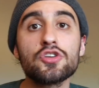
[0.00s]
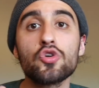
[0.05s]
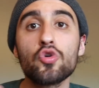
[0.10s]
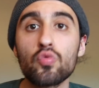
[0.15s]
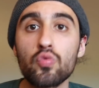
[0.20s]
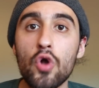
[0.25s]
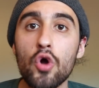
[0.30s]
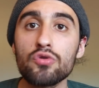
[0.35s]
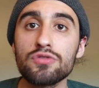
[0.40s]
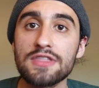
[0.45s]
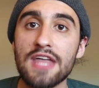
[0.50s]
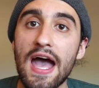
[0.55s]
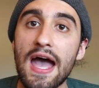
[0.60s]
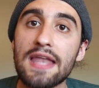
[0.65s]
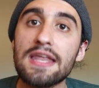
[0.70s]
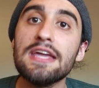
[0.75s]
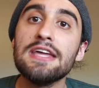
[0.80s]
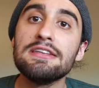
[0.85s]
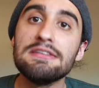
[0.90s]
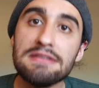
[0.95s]
who wrote
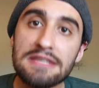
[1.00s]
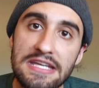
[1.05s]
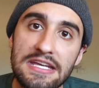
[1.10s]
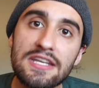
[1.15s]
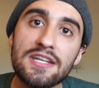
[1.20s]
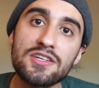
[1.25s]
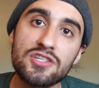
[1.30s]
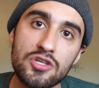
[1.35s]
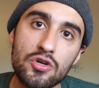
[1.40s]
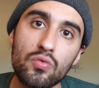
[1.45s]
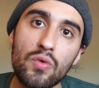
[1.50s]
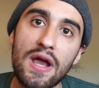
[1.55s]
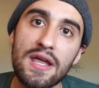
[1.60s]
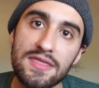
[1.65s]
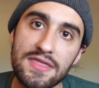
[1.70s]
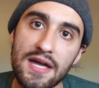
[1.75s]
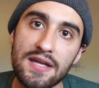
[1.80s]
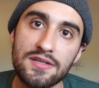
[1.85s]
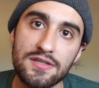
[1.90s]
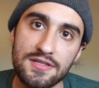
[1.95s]
that needed to
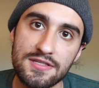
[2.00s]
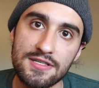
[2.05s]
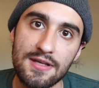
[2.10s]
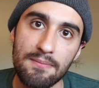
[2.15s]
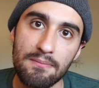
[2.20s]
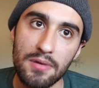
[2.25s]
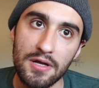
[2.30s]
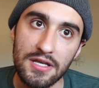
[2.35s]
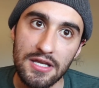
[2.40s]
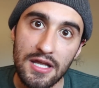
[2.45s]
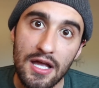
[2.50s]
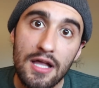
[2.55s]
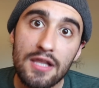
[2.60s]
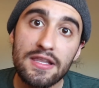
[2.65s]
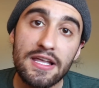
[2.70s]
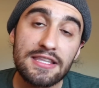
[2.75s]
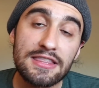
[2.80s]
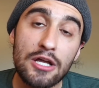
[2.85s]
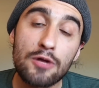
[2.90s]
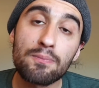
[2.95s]
write that to somebody.
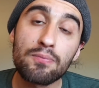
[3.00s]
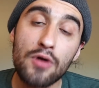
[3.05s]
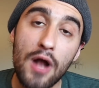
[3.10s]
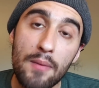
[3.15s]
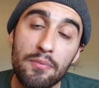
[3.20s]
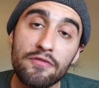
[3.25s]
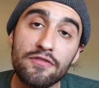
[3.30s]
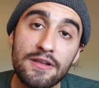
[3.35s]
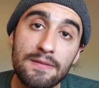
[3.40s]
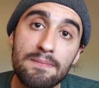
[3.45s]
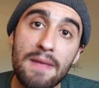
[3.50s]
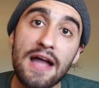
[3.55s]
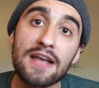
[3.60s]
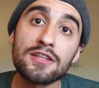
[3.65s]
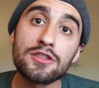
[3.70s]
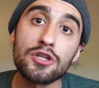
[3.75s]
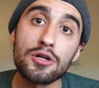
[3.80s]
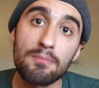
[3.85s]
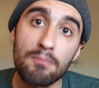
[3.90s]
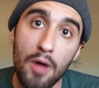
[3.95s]
Like they're probably mad
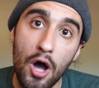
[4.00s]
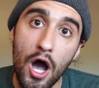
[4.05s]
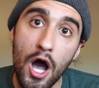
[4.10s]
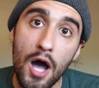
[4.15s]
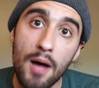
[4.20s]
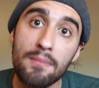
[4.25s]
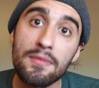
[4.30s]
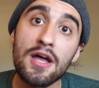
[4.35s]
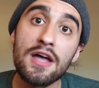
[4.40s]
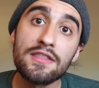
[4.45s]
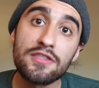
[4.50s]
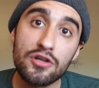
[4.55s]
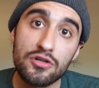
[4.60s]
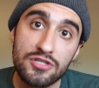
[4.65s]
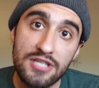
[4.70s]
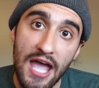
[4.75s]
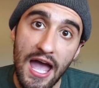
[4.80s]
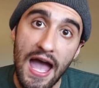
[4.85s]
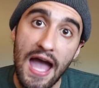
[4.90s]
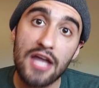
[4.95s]
at their mom, their
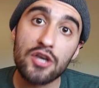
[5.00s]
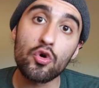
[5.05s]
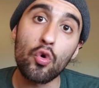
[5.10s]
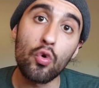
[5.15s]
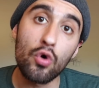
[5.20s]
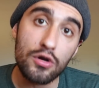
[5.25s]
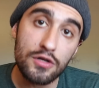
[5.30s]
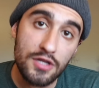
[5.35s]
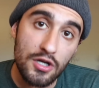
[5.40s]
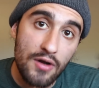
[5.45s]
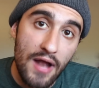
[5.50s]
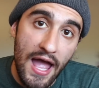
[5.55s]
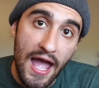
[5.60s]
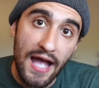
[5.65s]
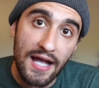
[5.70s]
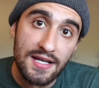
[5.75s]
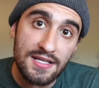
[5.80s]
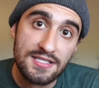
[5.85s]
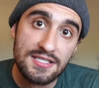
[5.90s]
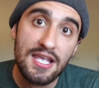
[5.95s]
dad, or their
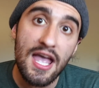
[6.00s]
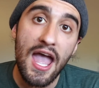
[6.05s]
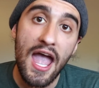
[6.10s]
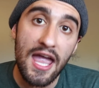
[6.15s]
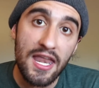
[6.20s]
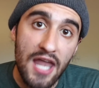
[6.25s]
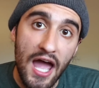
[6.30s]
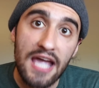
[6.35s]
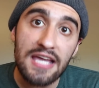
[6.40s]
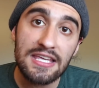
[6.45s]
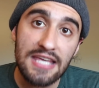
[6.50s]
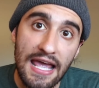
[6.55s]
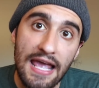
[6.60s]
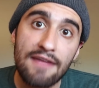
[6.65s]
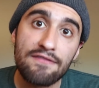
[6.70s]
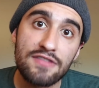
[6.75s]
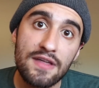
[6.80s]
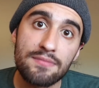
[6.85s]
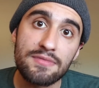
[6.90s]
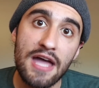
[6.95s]
ex, and I
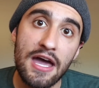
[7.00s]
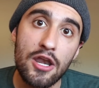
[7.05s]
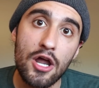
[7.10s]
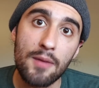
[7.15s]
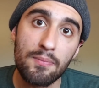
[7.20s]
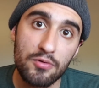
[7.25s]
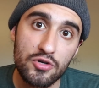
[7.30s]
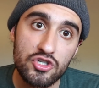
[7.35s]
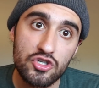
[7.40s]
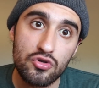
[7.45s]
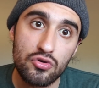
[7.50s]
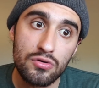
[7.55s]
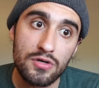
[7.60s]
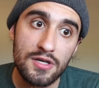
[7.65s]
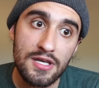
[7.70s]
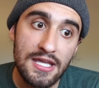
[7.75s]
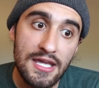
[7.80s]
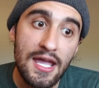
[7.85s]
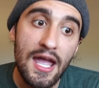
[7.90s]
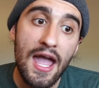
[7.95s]
gave them that
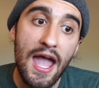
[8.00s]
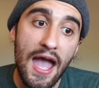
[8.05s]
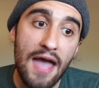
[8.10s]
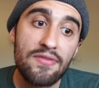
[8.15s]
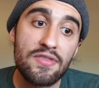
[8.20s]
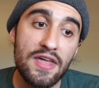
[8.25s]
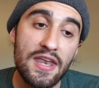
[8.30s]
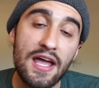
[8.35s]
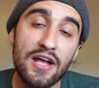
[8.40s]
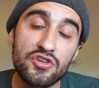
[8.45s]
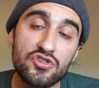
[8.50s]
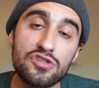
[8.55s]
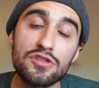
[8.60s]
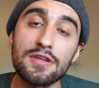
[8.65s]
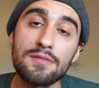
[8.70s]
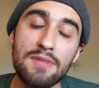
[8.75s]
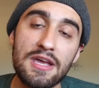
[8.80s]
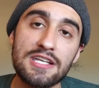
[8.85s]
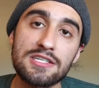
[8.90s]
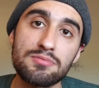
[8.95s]
opportunity, and that
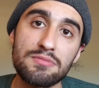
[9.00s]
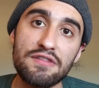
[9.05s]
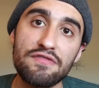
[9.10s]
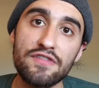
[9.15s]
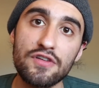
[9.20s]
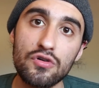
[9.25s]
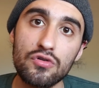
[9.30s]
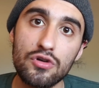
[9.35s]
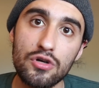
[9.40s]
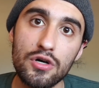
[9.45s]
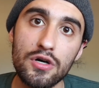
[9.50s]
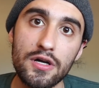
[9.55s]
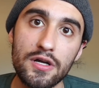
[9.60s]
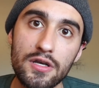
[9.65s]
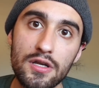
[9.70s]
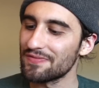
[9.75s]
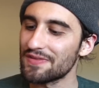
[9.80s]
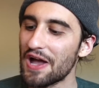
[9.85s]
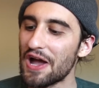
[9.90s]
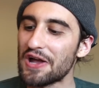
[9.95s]
actually makes me feel
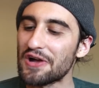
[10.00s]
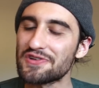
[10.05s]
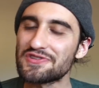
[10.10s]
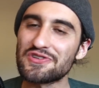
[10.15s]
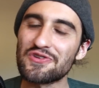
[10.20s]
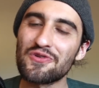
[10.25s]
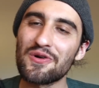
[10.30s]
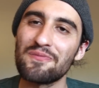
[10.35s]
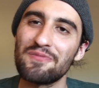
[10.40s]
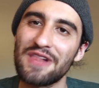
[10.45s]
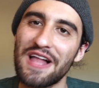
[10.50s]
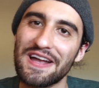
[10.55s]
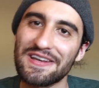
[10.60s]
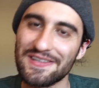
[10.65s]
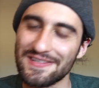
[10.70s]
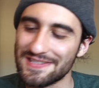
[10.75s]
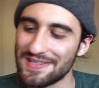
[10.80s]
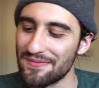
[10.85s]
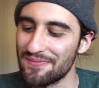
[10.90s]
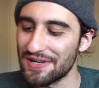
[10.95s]
good. I also replied
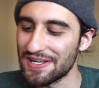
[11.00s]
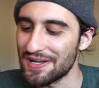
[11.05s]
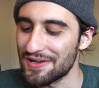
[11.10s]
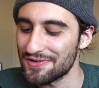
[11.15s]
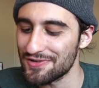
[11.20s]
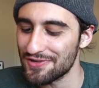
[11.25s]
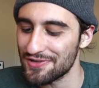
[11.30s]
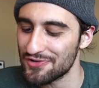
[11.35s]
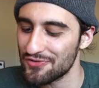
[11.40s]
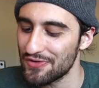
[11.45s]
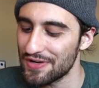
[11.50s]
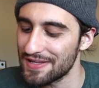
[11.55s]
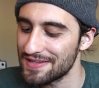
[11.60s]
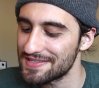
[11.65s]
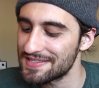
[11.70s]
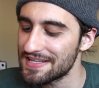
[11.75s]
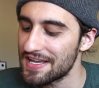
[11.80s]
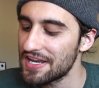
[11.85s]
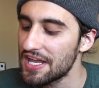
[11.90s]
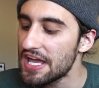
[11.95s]
to somebody under the tweet
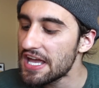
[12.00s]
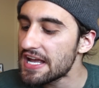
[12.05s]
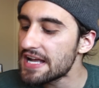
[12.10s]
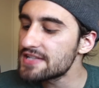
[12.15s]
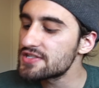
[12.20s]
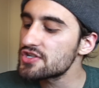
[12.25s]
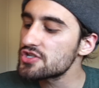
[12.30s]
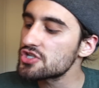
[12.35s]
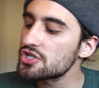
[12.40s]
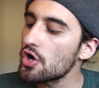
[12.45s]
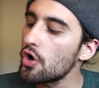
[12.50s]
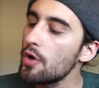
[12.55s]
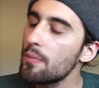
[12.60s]
and said, it's a show